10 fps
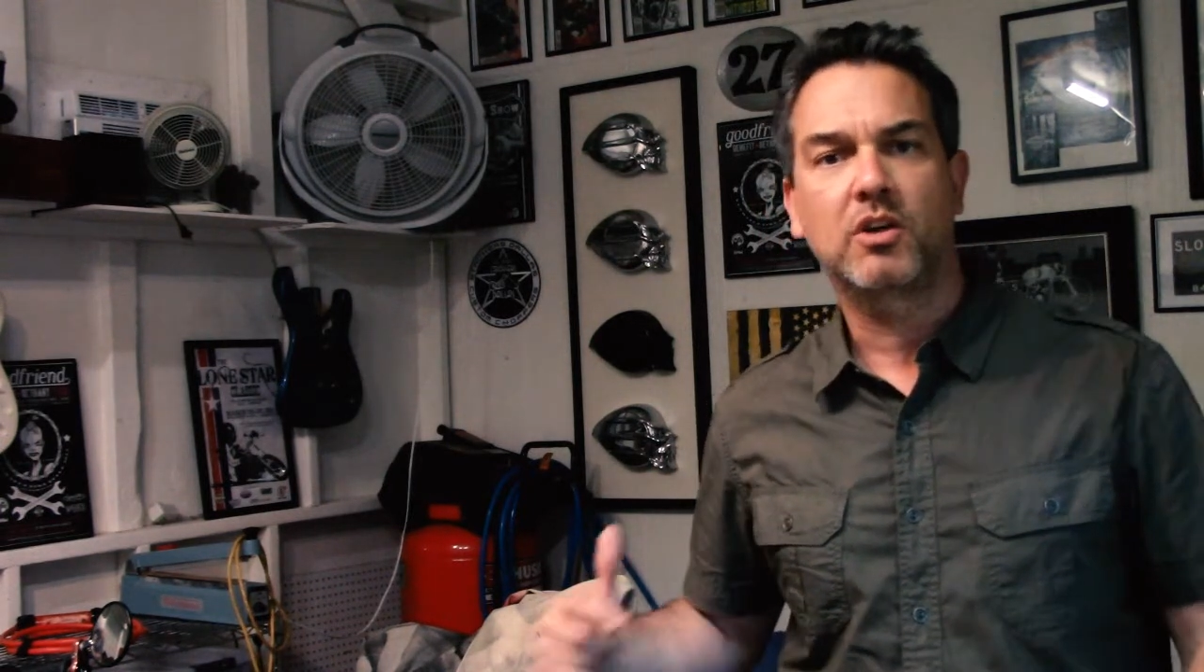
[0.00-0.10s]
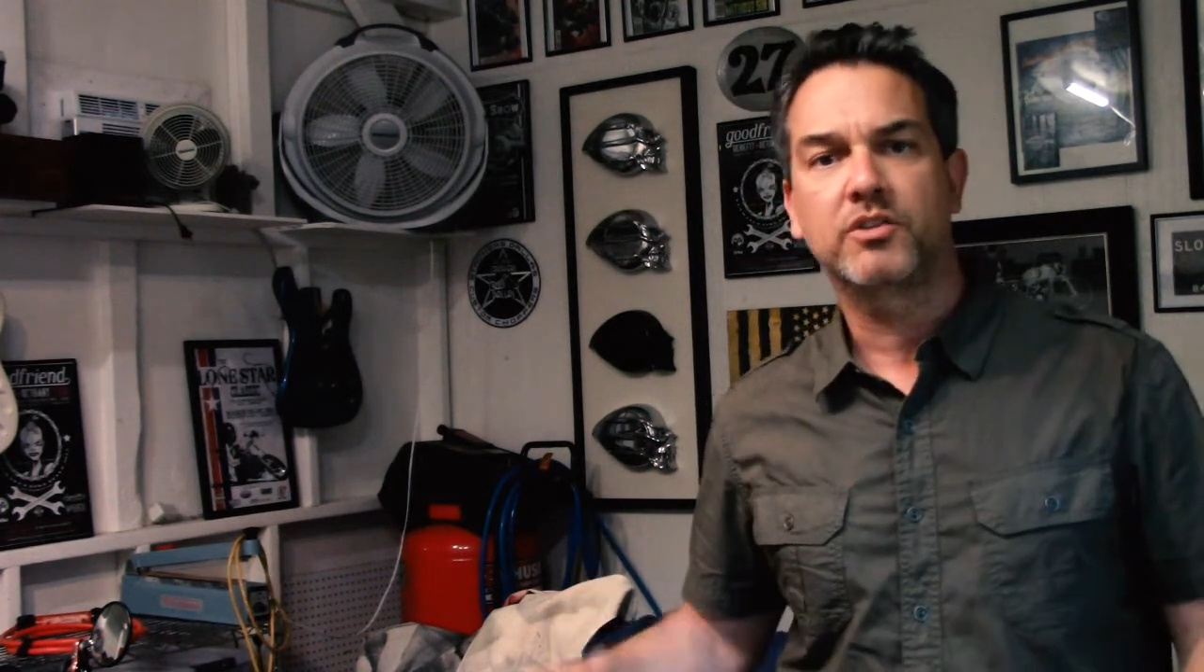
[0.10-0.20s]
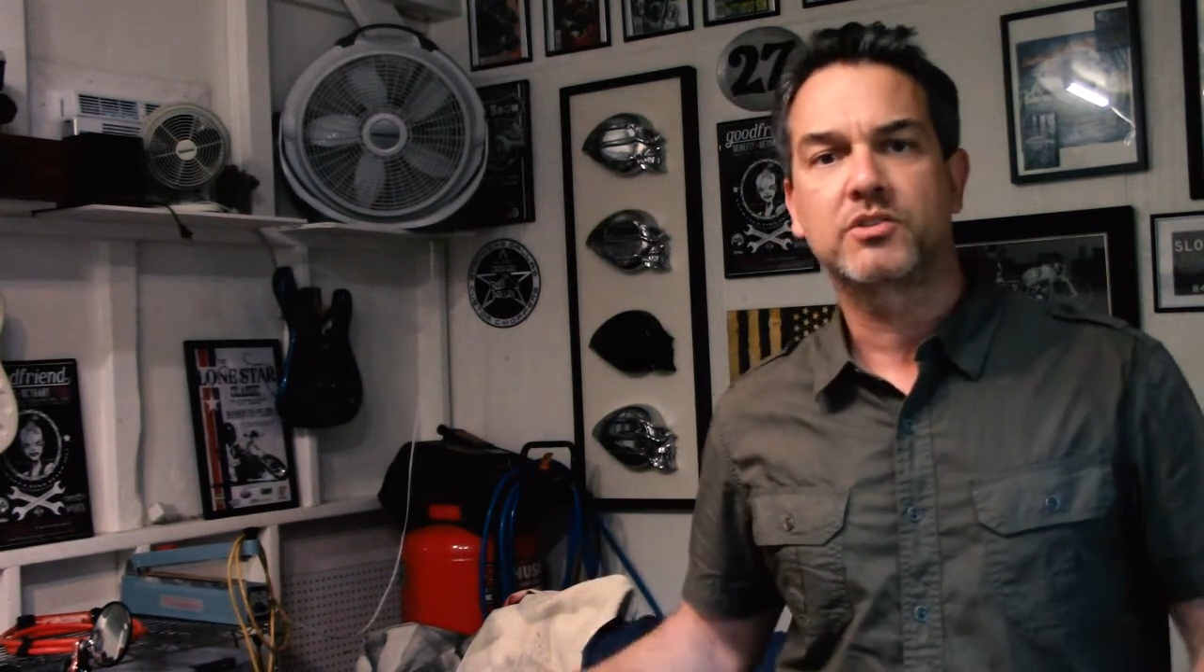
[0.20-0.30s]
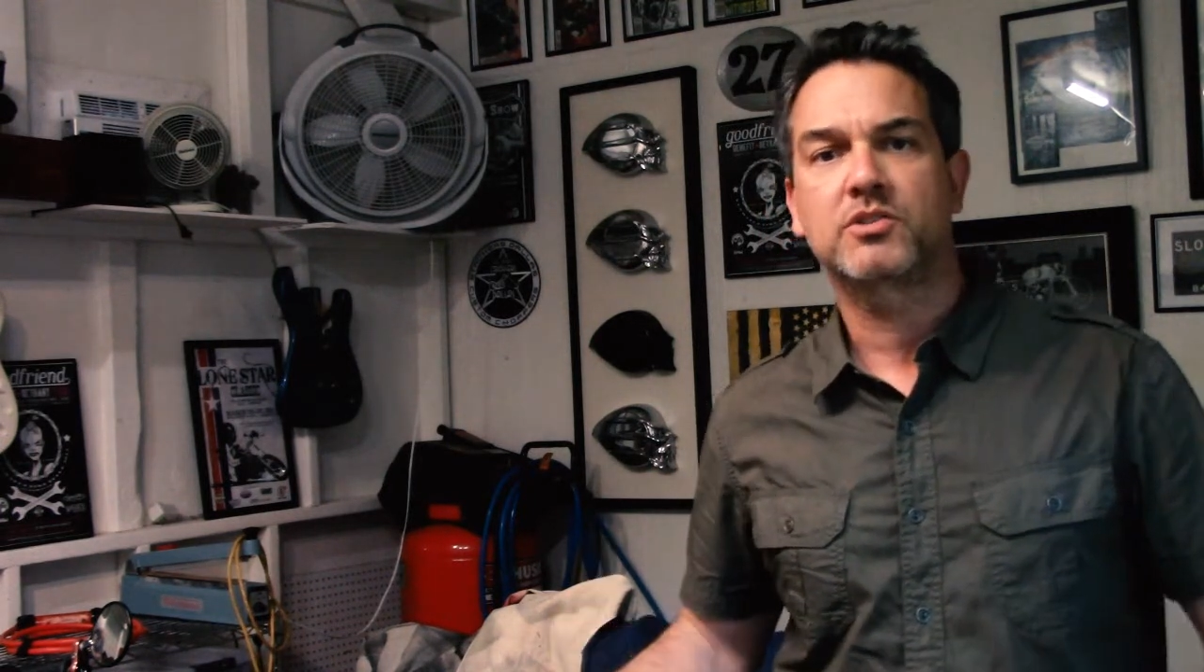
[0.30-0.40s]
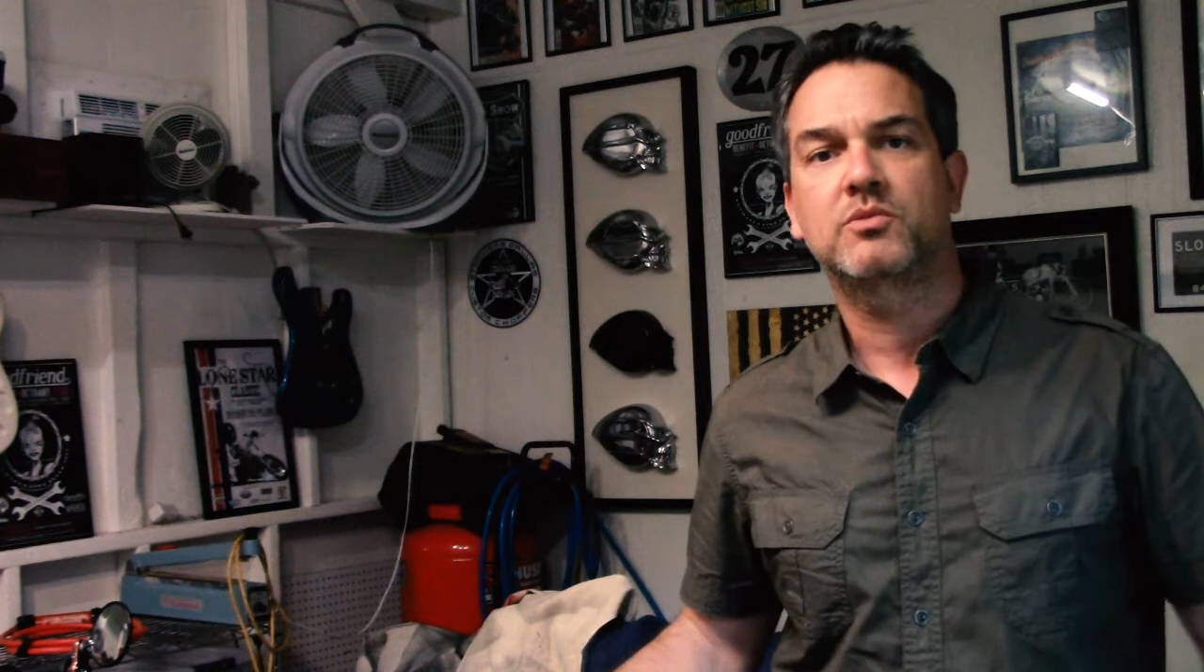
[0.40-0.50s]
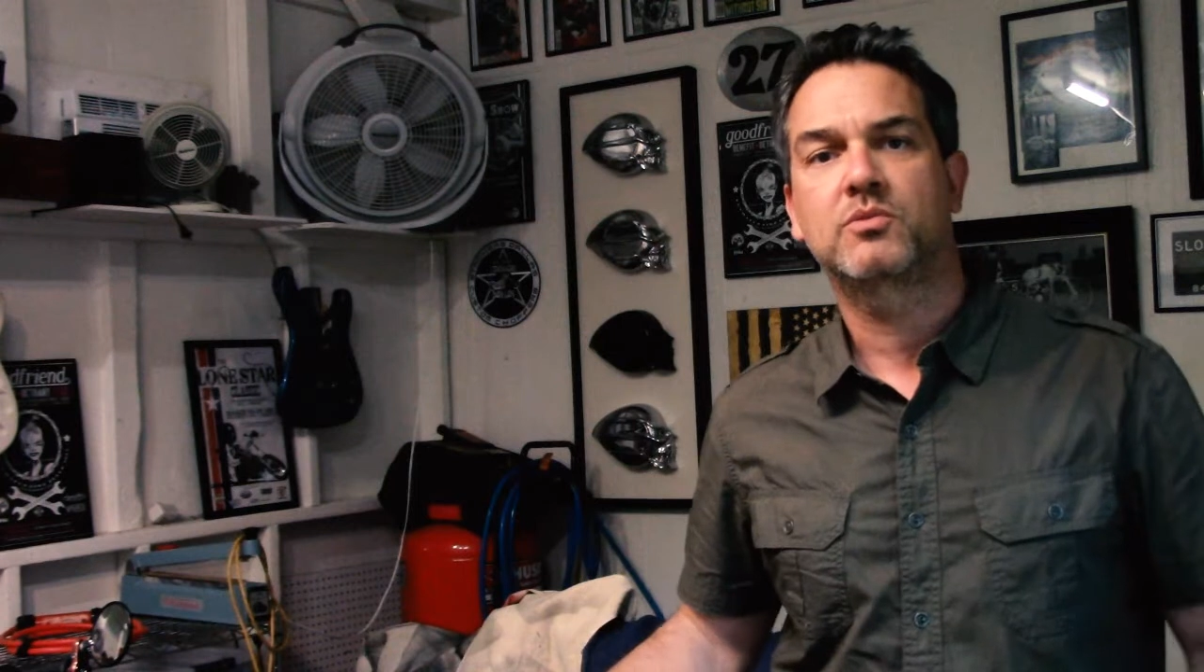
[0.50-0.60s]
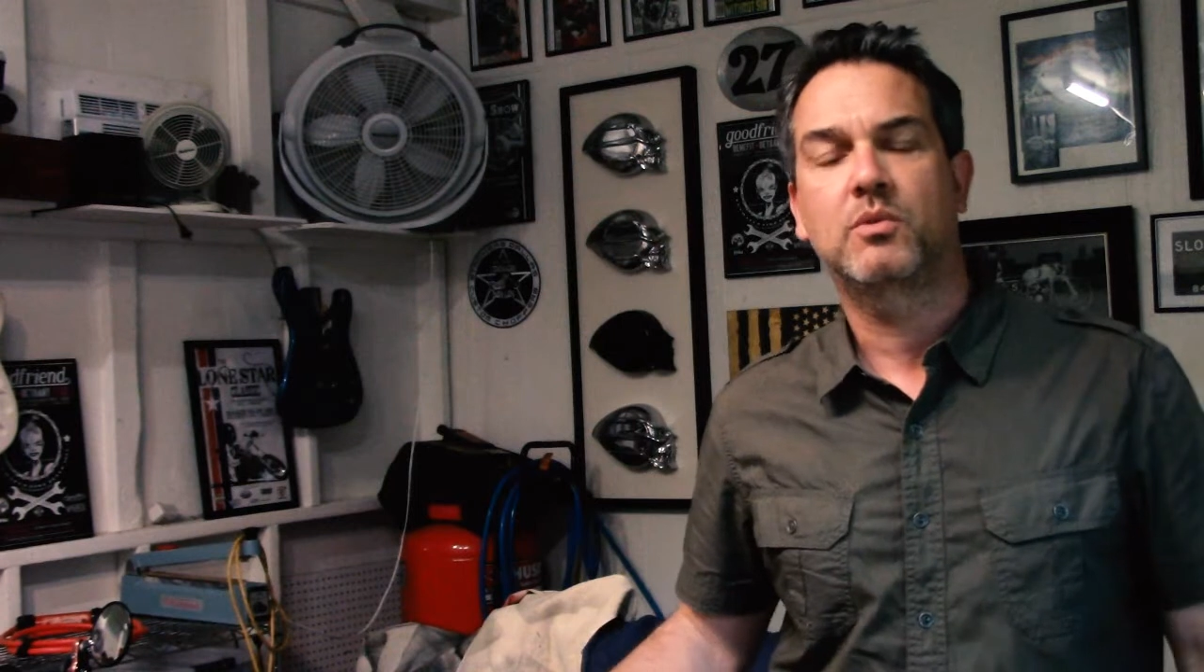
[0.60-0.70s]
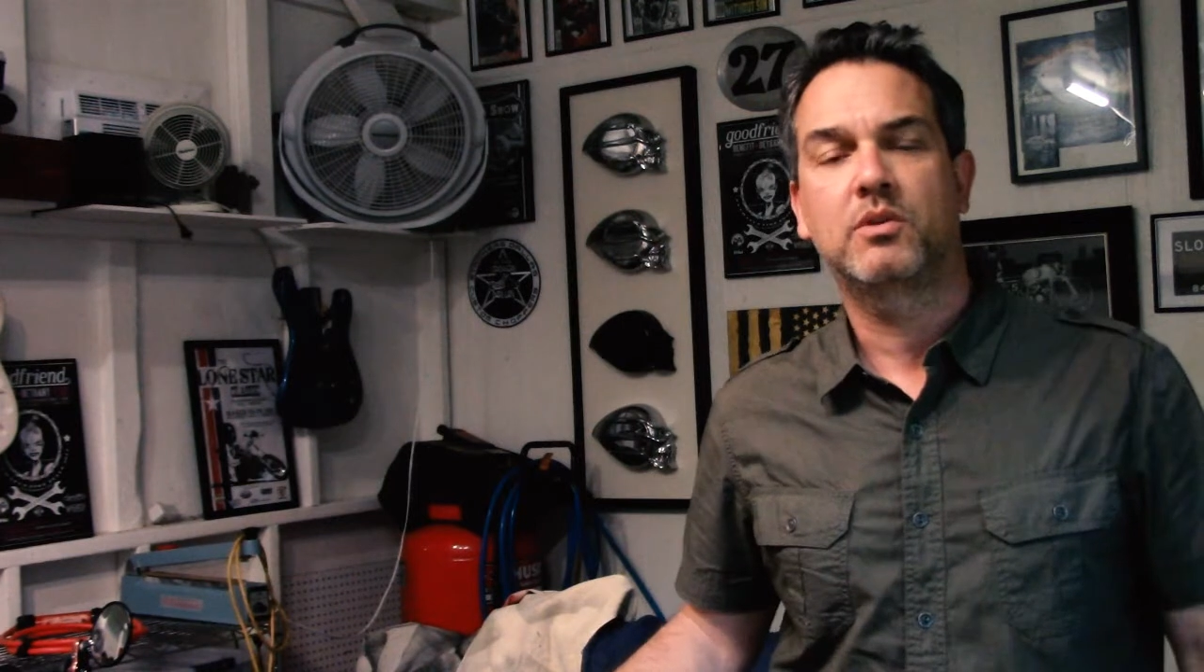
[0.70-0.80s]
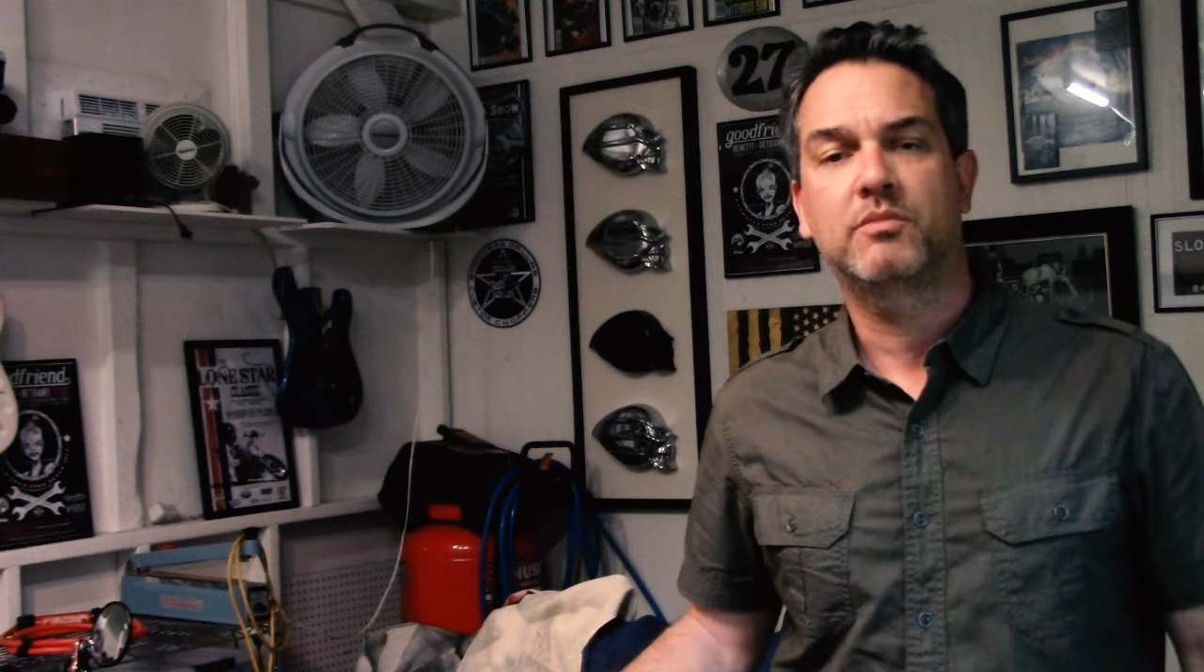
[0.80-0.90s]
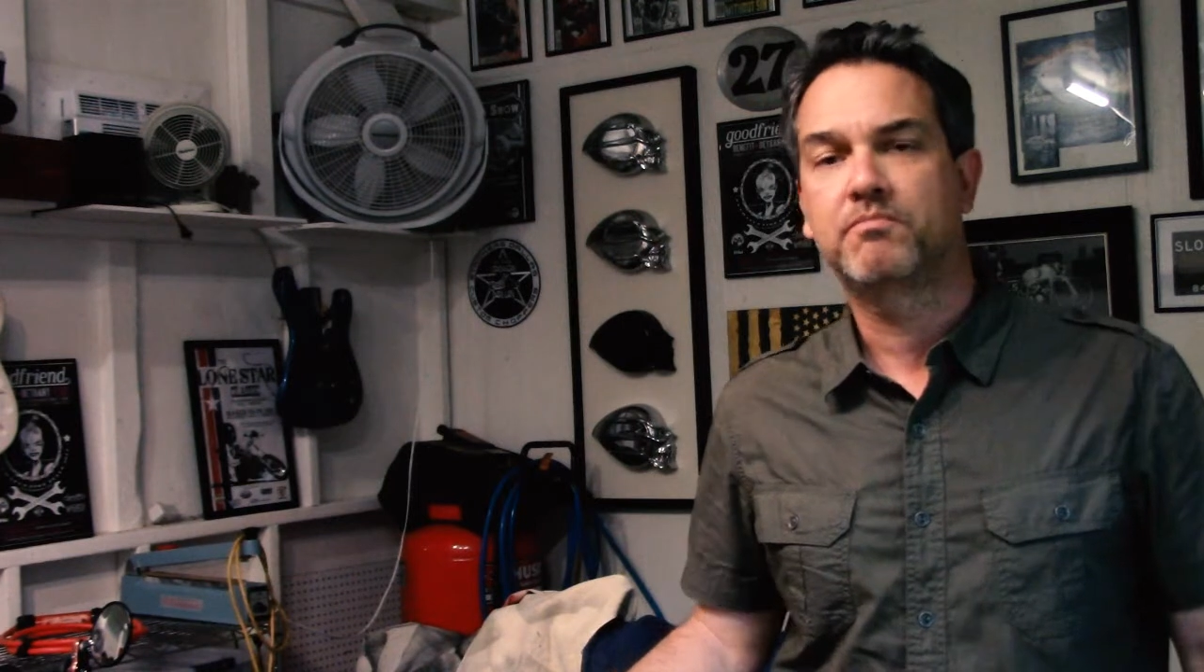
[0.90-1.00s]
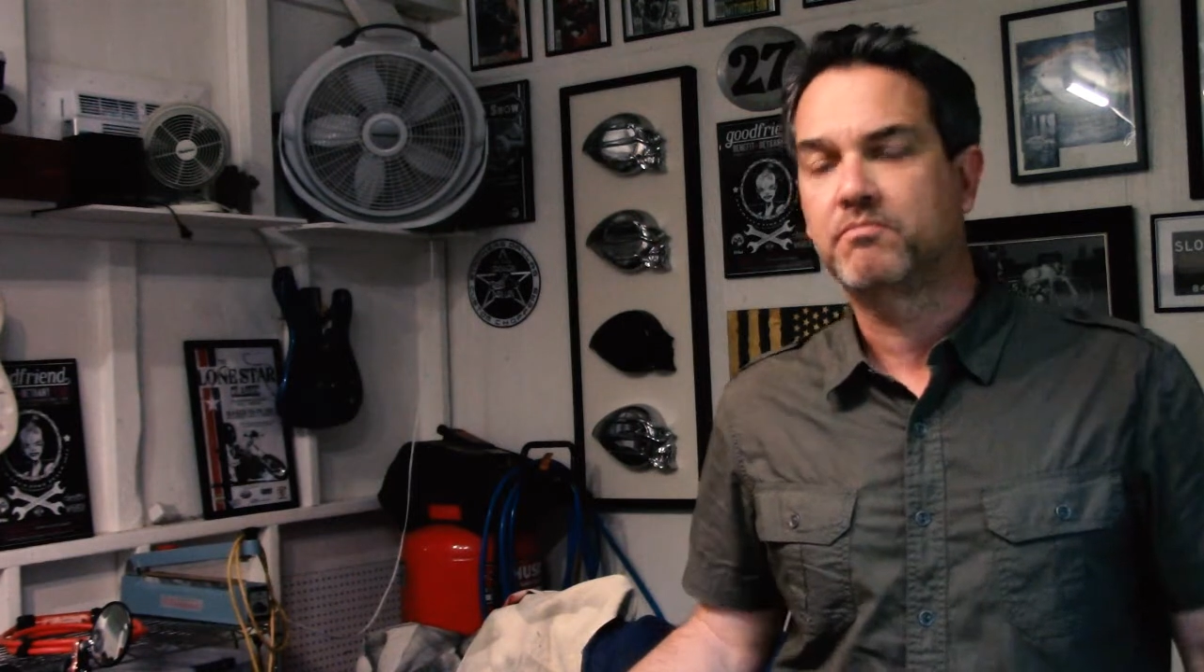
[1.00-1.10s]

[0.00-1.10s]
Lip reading: this sort of,